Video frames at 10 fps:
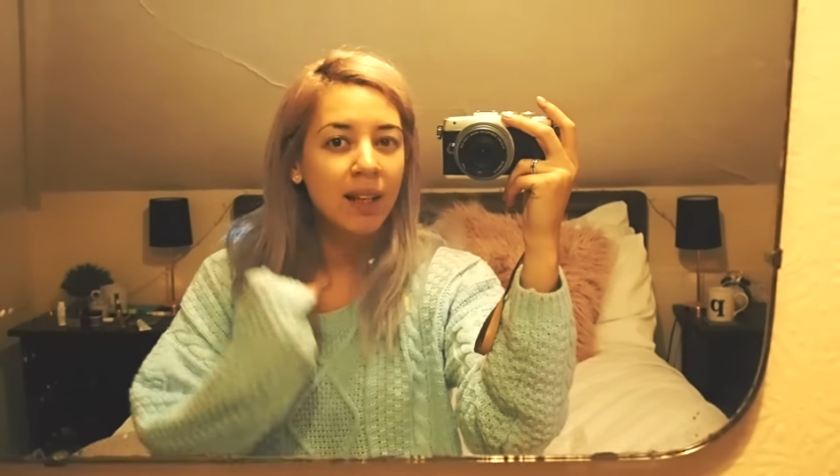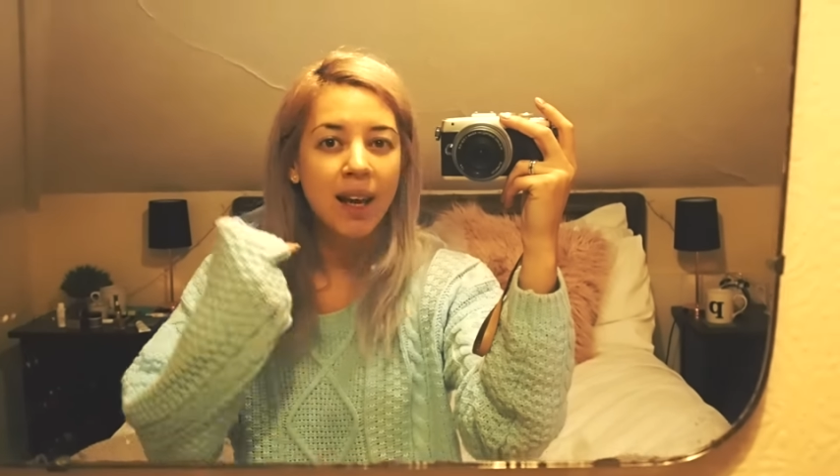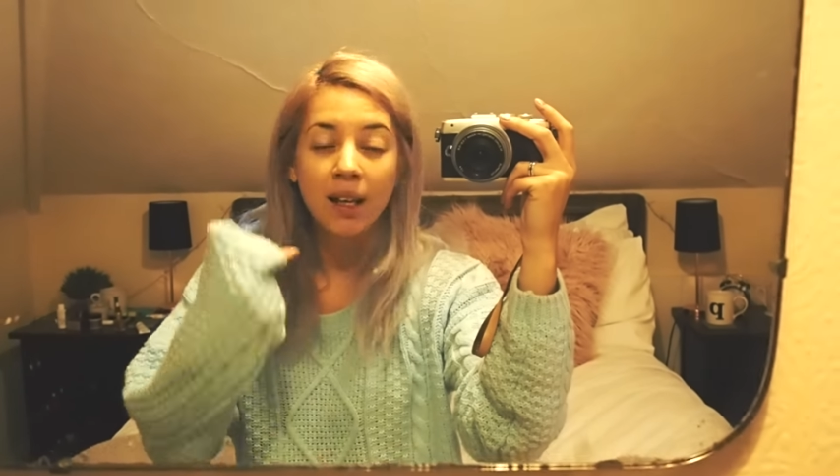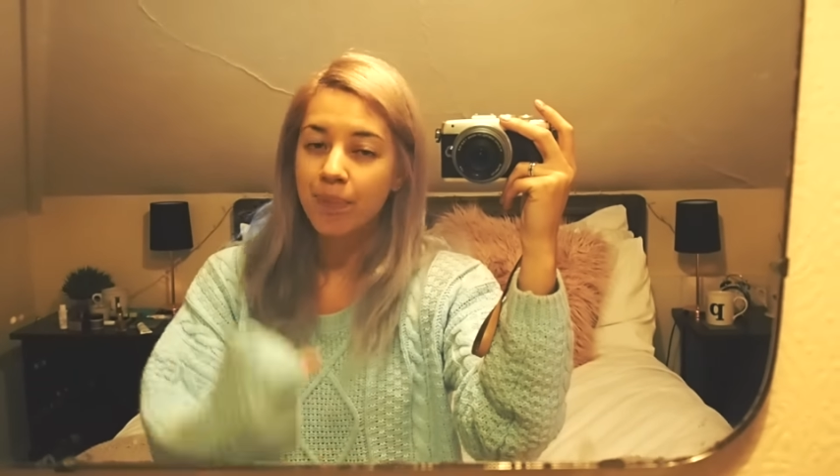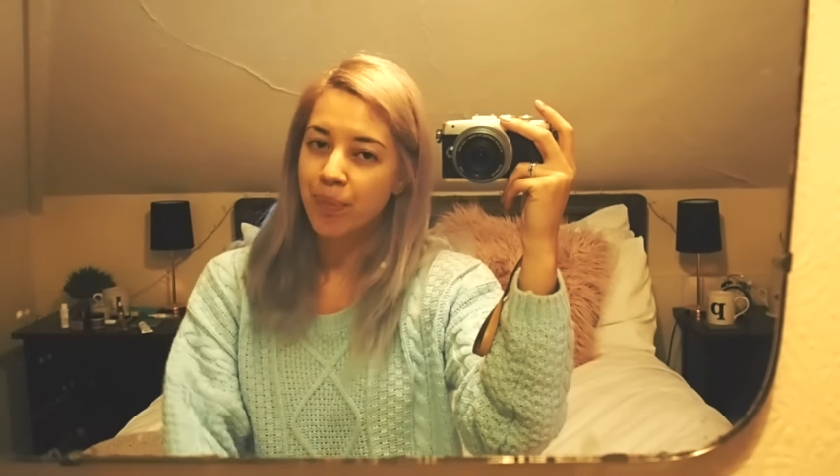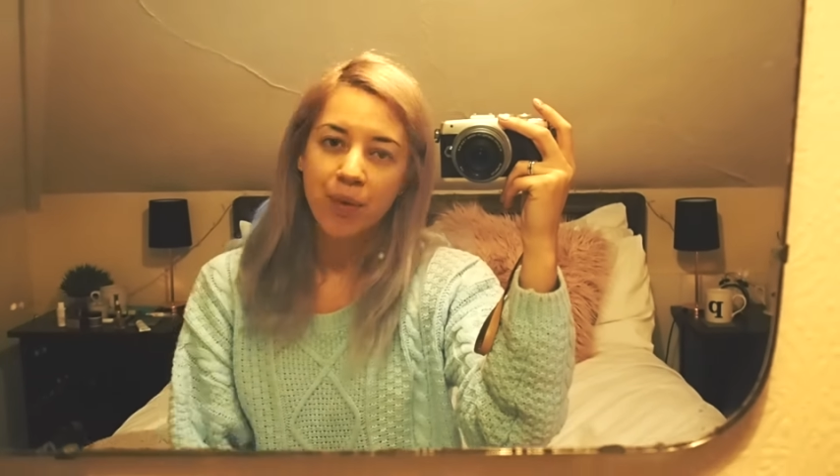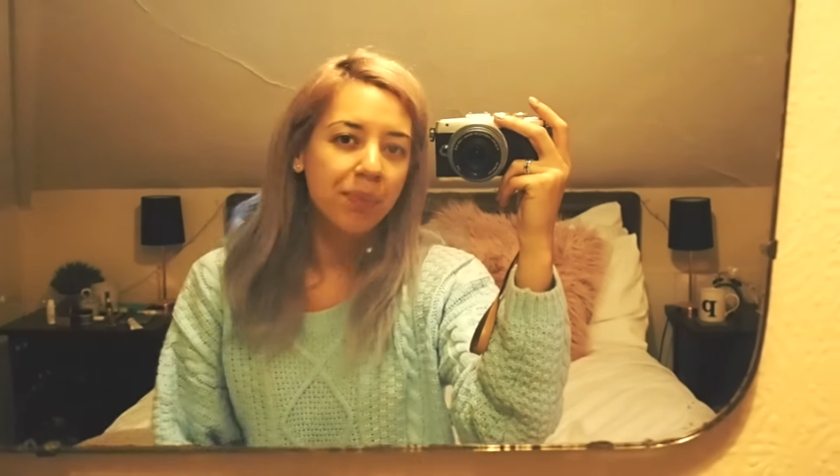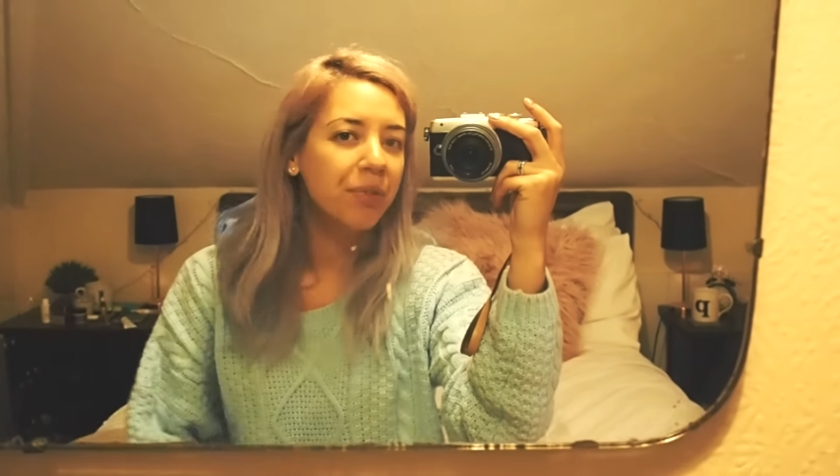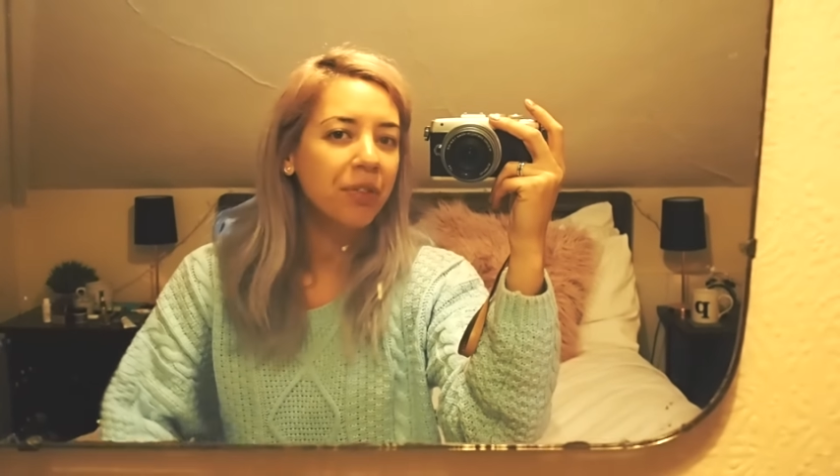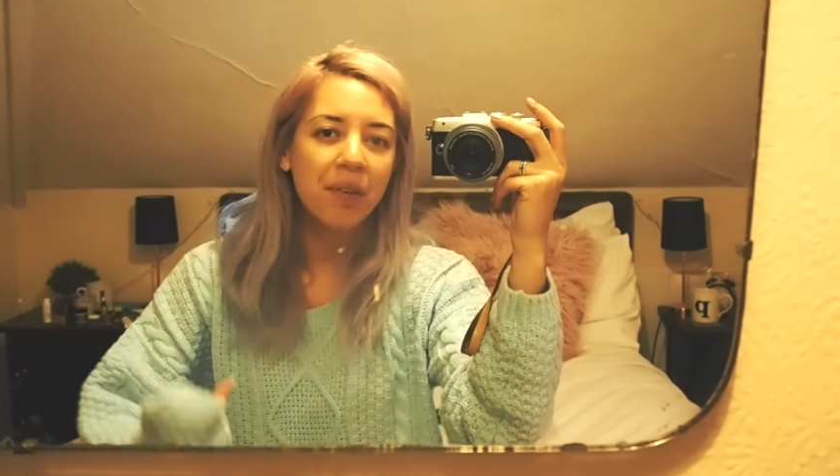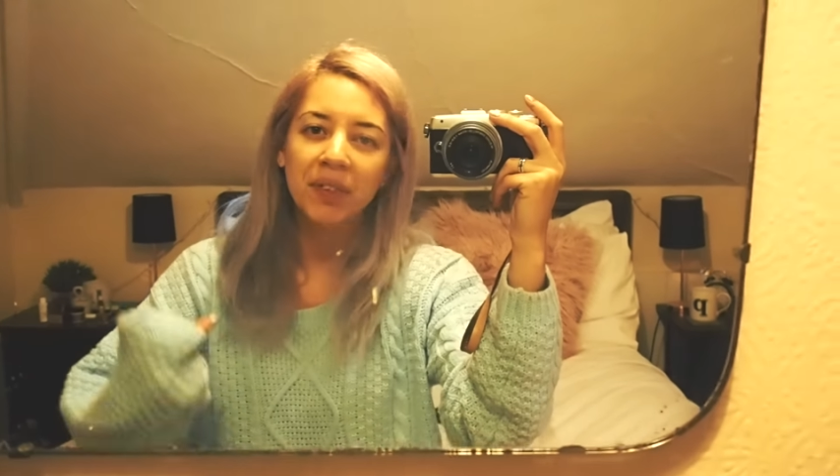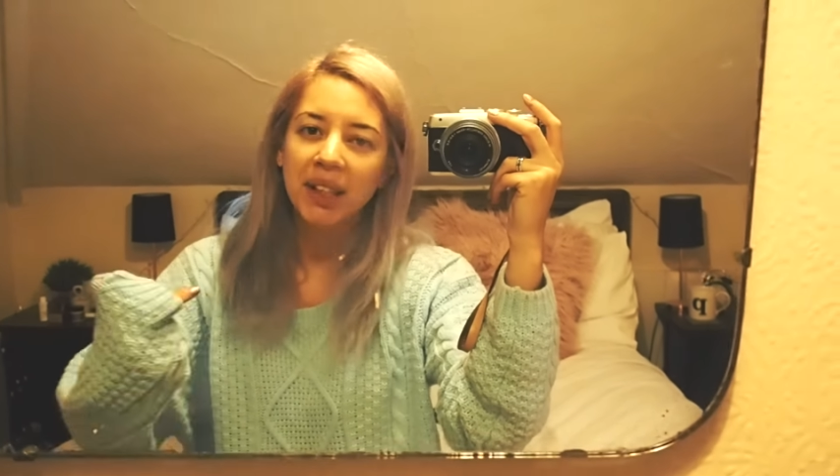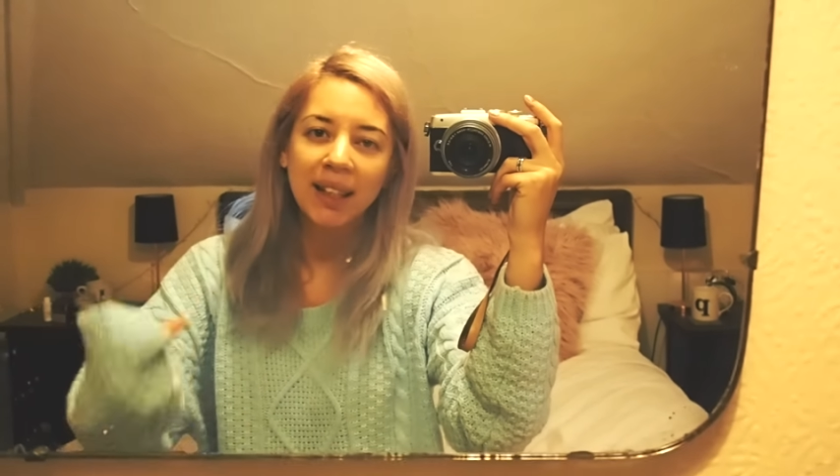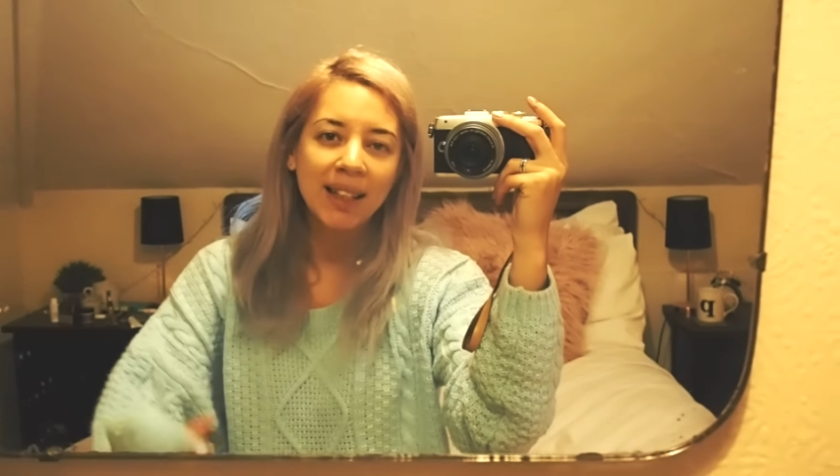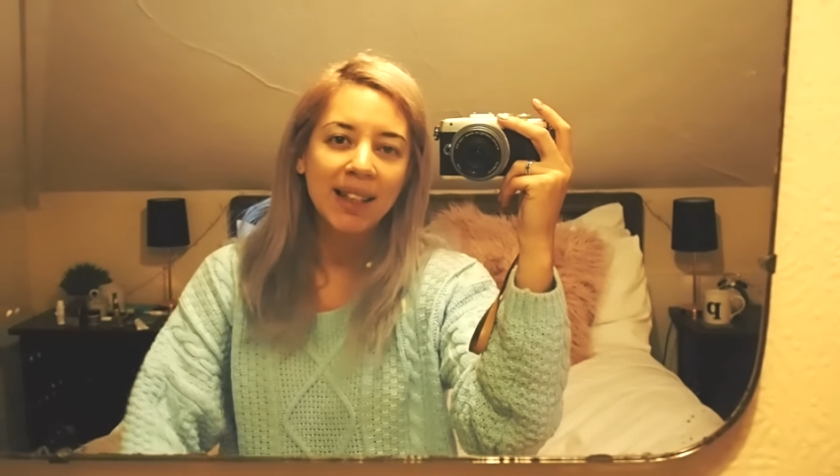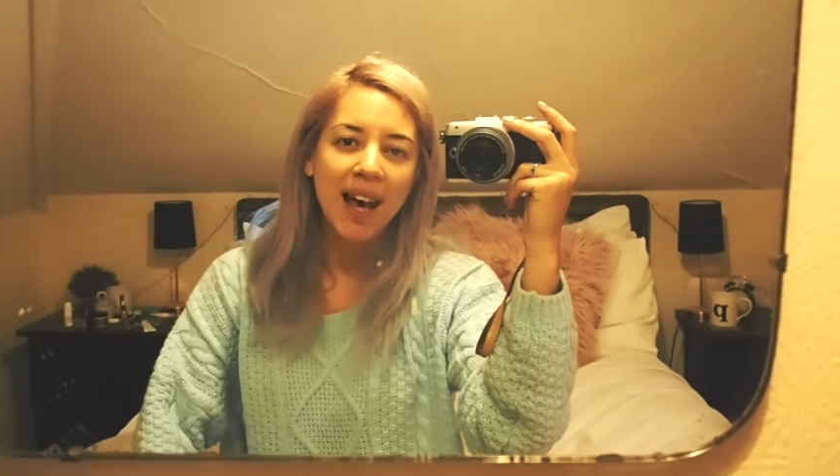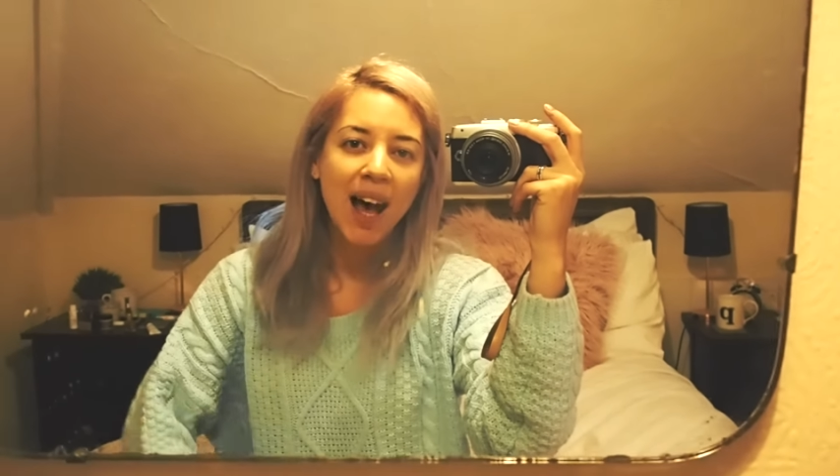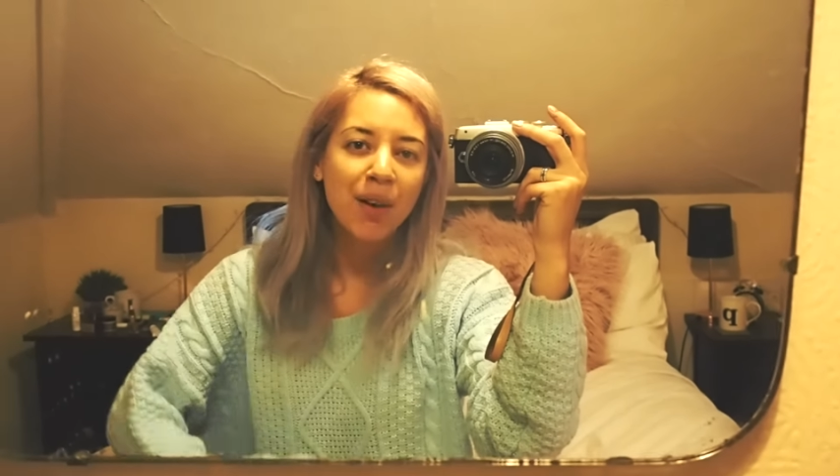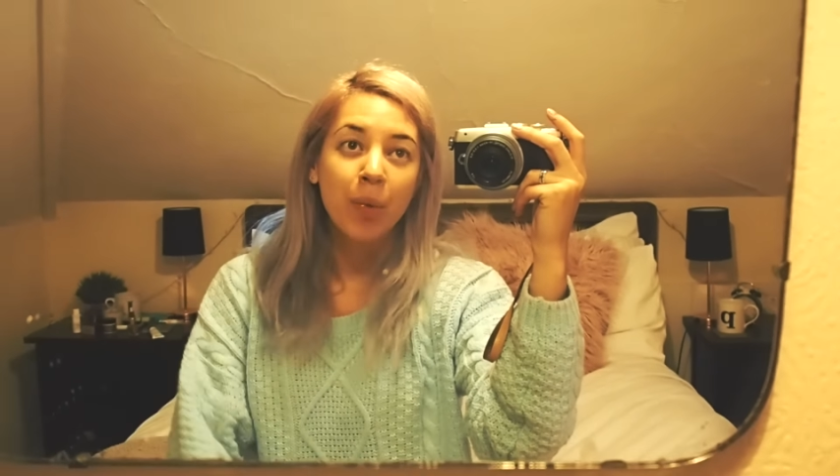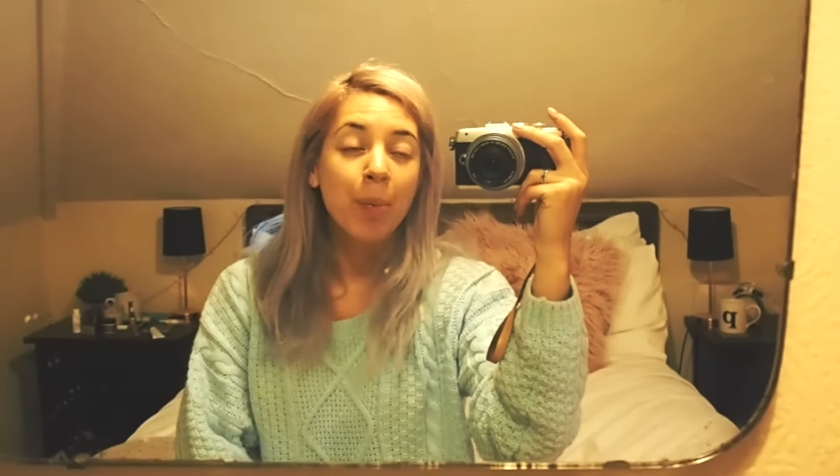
like I'm forever cleaning the house.